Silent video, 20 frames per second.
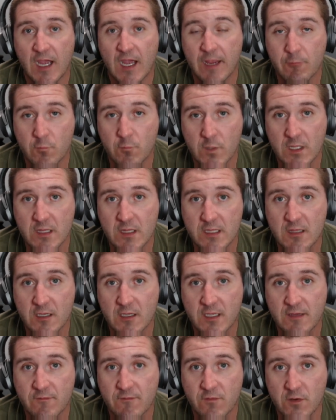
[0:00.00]
I'm really
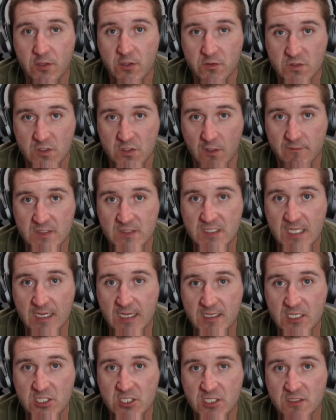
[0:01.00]
looking for new service
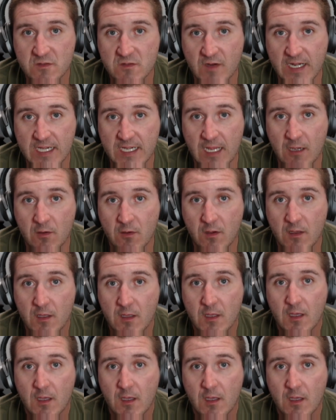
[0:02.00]
technicians right now.